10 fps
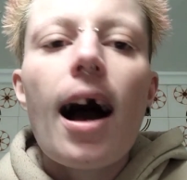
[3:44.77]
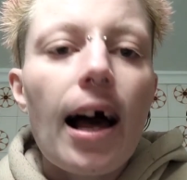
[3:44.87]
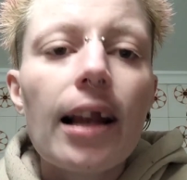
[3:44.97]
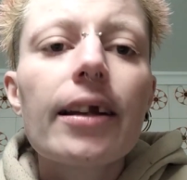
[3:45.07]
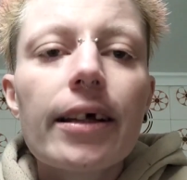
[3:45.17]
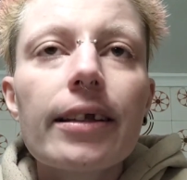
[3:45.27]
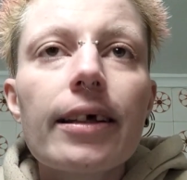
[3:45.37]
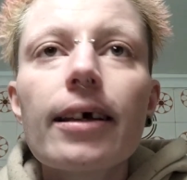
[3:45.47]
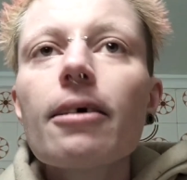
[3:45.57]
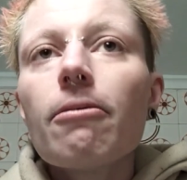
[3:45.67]

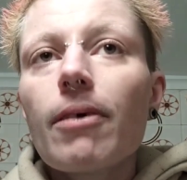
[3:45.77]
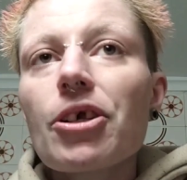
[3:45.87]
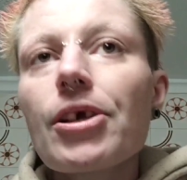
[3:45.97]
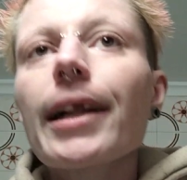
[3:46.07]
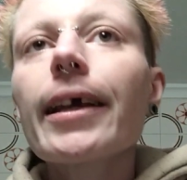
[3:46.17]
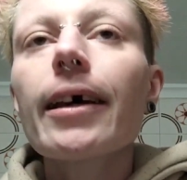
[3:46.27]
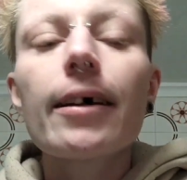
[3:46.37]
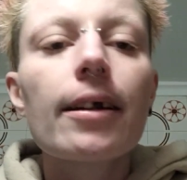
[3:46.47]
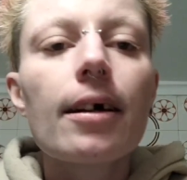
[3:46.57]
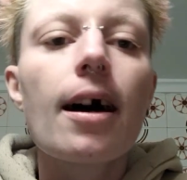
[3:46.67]
already facial
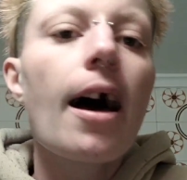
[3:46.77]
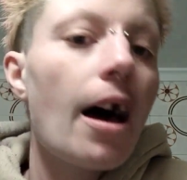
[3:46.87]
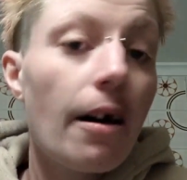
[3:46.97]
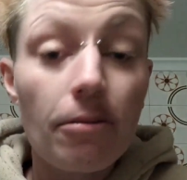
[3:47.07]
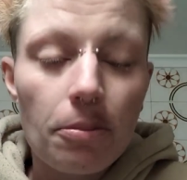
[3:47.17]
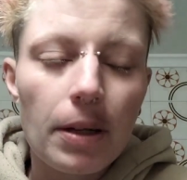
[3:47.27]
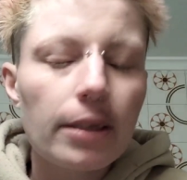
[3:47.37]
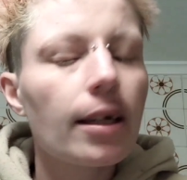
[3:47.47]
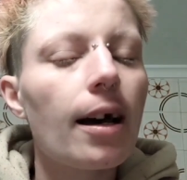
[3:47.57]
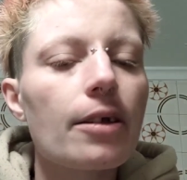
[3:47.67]
hair.
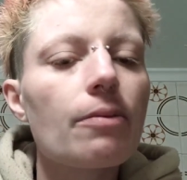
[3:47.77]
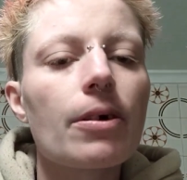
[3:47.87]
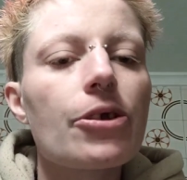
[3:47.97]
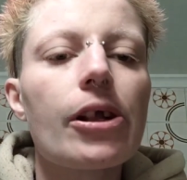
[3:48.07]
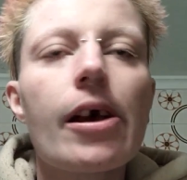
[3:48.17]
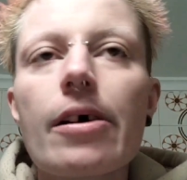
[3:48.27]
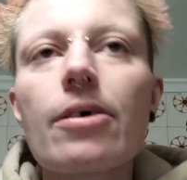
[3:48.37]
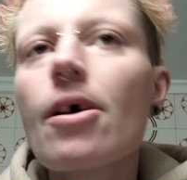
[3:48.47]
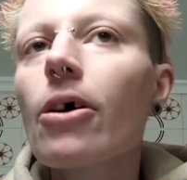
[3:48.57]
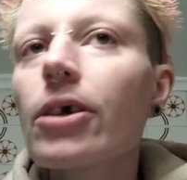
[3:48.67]
Everybody has facial
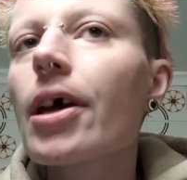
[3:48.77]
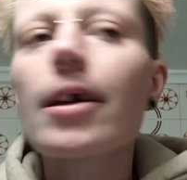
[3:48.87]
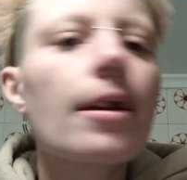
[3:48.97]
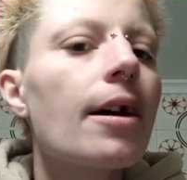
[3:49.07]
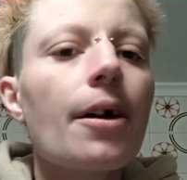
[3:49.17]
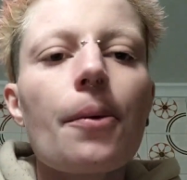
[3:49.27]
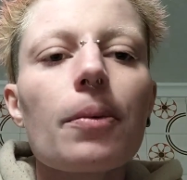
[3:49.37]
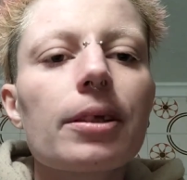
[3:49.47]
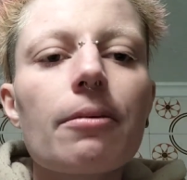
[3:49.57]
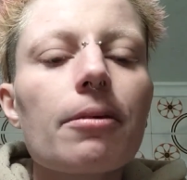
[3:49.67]
hair, okay?
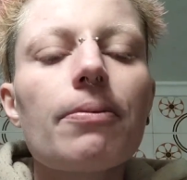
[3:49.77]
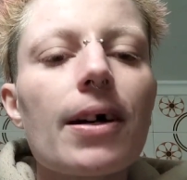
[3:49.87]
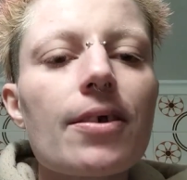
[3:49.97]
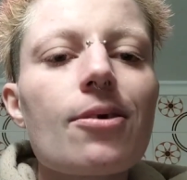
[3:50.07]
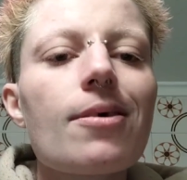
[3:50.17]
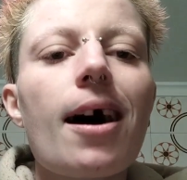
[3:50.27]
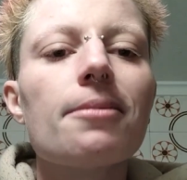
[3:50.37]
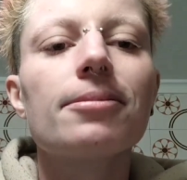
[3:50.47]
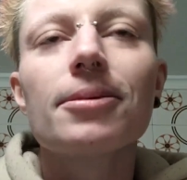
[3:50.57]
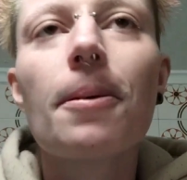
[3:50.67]
Whatever face you
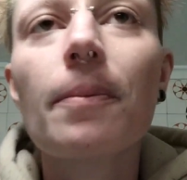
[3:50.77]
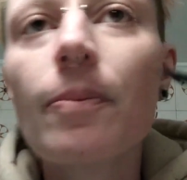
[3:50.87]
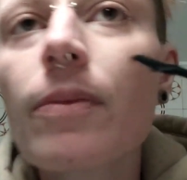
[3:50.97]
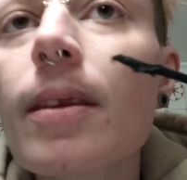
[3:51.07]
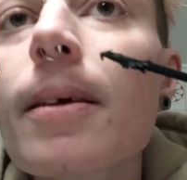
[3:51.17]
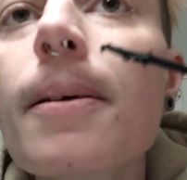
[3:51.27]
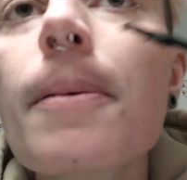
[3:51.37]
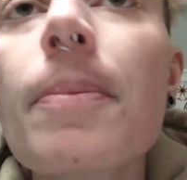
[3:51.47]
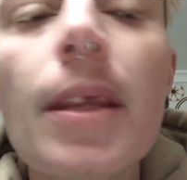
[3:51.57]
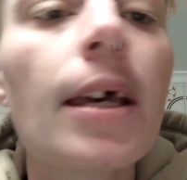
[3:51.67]
have.
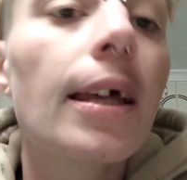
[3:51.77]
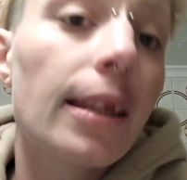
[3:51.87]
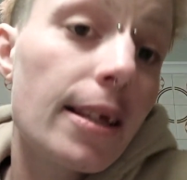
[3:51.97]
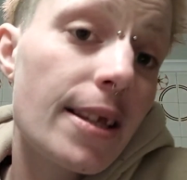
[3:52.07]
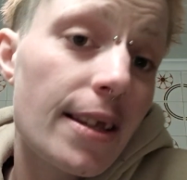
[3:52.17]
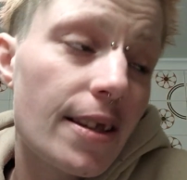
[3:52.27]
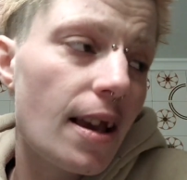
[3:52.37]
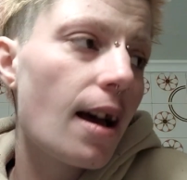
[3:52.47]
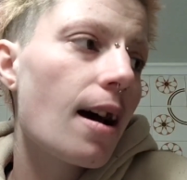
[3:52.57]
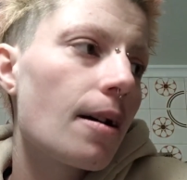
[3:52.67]
This is
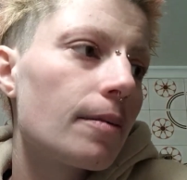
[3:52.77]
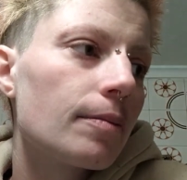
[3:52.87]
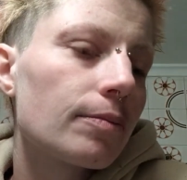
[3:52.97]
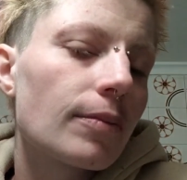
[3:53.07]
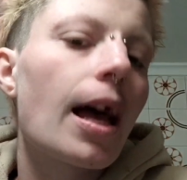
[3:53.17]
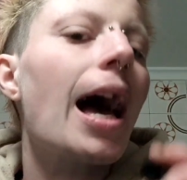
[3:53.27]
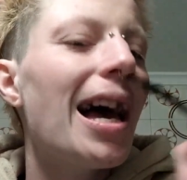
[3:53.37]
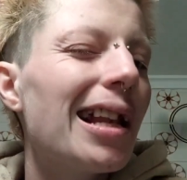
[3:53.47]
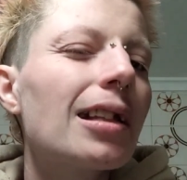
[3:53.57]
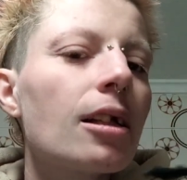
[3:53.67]

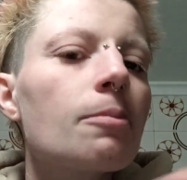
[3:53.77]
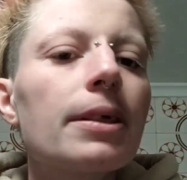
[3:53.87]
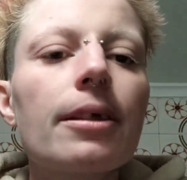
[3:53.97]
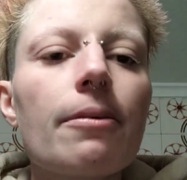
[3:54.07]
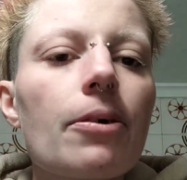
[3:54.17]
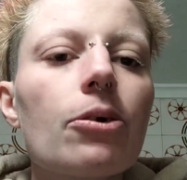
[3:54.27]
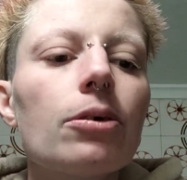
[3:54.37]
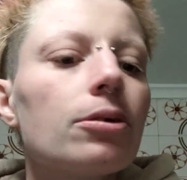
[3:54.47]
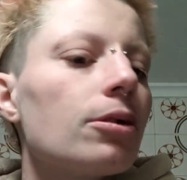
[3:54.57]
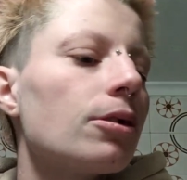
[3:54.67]
a little bit
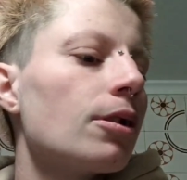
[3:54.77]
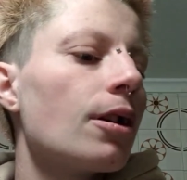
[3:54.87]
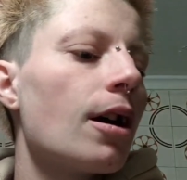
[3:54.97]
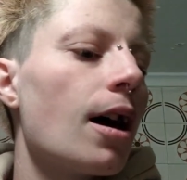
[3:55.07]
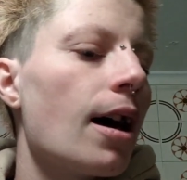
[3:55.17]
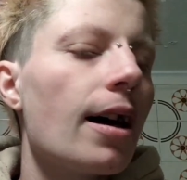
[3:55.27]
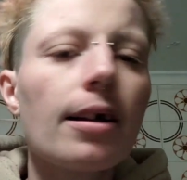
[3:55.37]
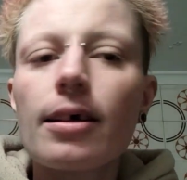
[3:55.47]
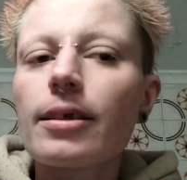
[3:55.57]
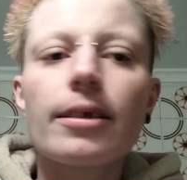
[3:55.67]
difficult.
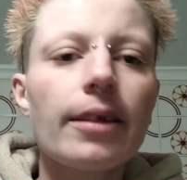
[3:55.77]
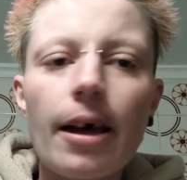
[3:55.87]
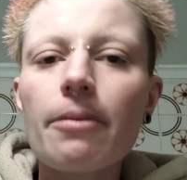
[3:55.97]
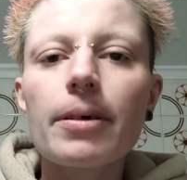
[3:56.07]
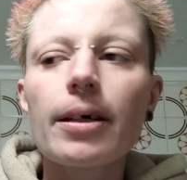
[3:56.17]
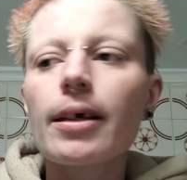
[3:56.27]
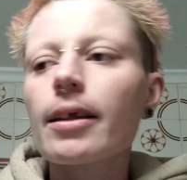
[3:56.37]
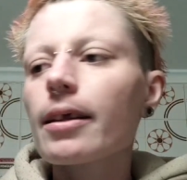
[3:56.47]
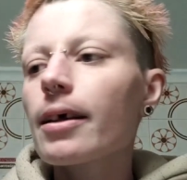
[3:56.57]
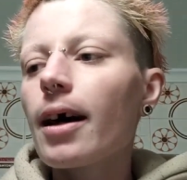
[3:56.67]

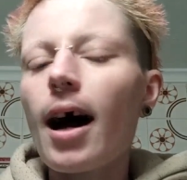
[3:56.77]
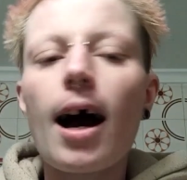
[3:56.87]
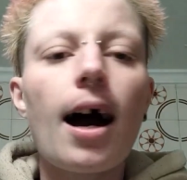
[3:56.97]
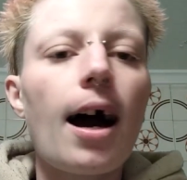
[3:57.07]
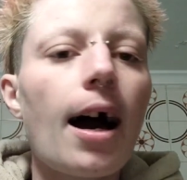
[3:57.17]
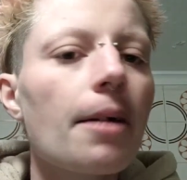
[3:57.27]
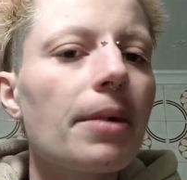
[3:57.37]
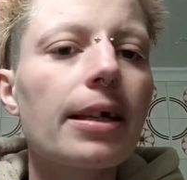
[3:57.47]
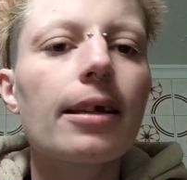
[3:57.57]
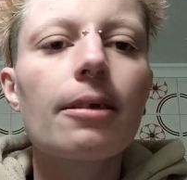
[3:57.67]
Never I
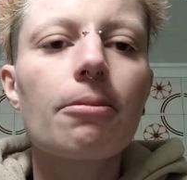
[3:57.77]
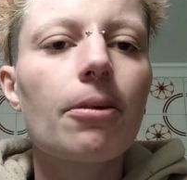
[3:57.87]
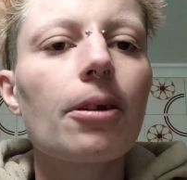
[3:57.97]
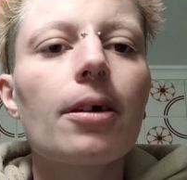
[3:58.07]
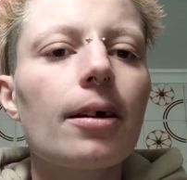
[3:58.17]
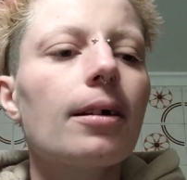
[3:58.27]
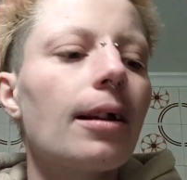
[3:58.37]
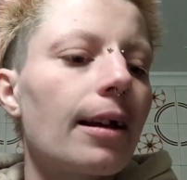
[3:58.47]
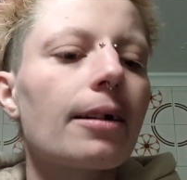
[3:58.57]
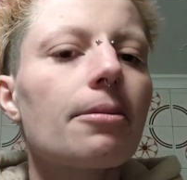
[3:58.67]
make it for the
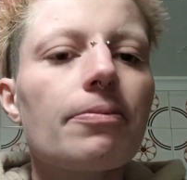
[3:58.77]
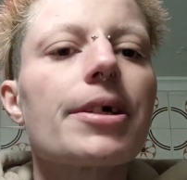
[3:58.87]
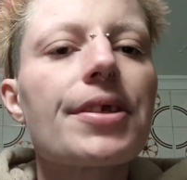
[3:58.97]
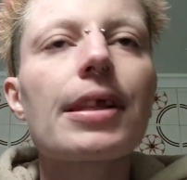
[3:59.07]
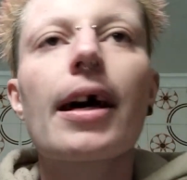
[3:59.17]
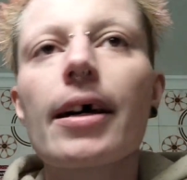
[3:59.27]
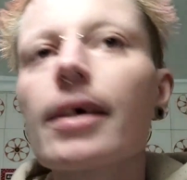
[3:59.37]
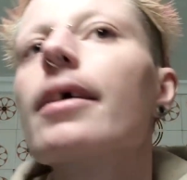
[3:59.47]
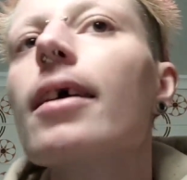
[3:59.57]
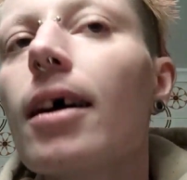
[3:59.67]
first try.